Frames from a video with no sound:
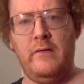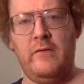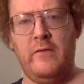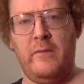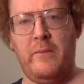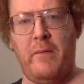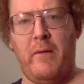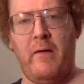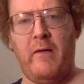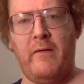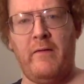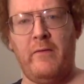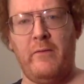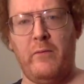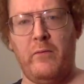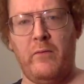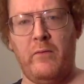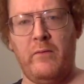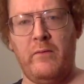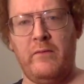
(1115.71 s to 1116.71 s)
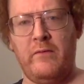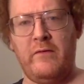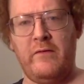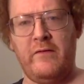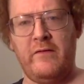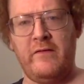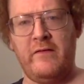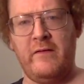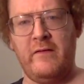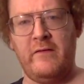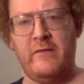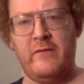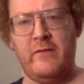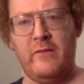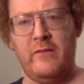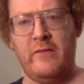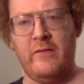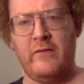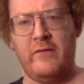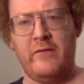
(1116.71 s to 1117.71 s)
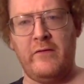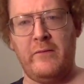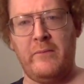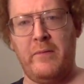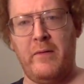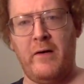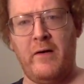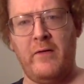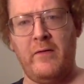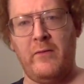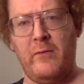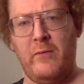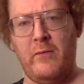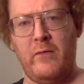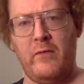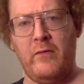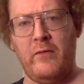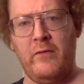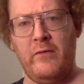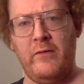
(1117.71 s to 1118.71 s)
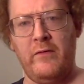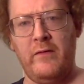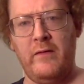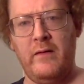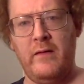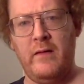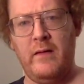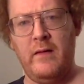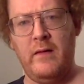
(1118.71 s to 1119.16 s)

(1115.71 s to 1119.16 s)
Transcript: to a part of the to, a certain part of the world,